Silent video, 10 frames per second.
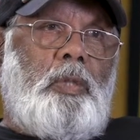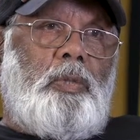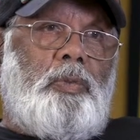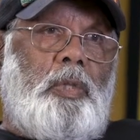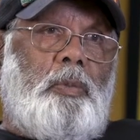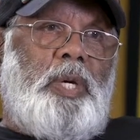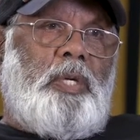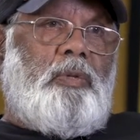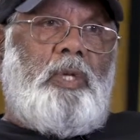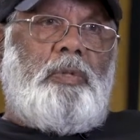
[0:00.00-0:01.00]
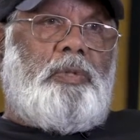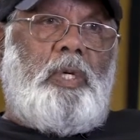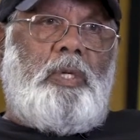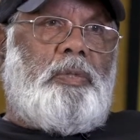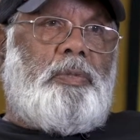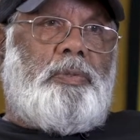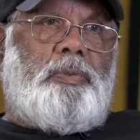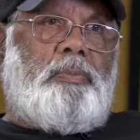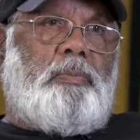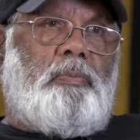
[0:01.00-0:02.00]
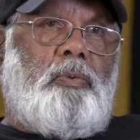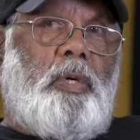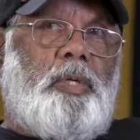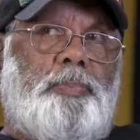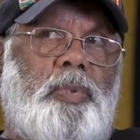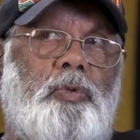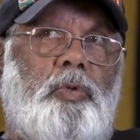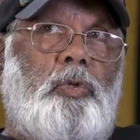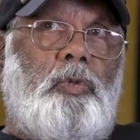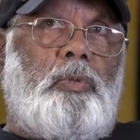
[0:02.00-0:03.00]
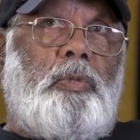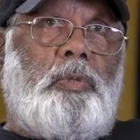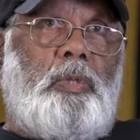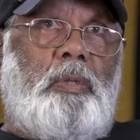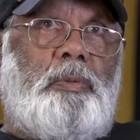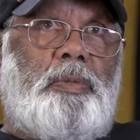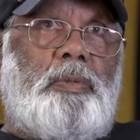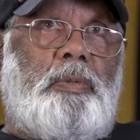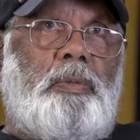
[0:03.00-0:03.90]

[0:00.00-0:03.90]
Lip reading: So back in those days, right up until I was